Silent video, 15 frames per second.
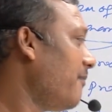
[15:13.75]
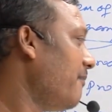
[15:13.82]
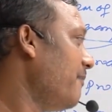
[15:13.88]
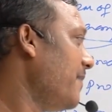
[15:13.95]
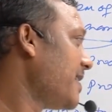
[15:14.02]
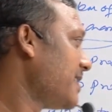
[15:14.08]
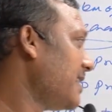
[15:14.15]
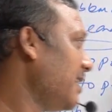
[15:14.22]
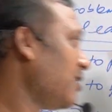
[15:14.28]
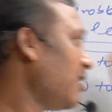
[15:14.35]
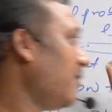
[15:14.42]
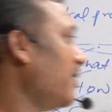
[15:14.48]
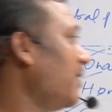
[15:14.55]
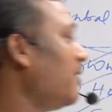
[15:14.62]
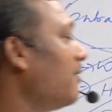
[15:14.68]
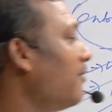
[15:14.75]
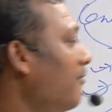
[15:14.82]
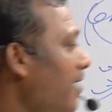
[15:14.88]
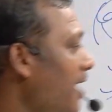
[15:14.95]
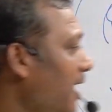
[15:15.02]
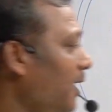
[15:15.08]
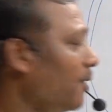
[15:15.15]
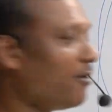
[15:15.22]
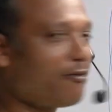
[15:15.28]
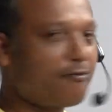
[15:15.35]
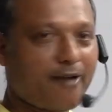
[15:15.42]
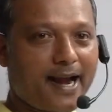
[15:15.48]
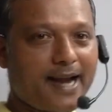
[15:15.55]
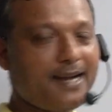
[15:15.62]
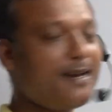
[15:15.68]
mixed economy where you will
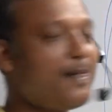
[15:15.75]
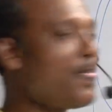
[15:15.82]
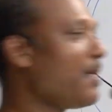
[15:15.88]
find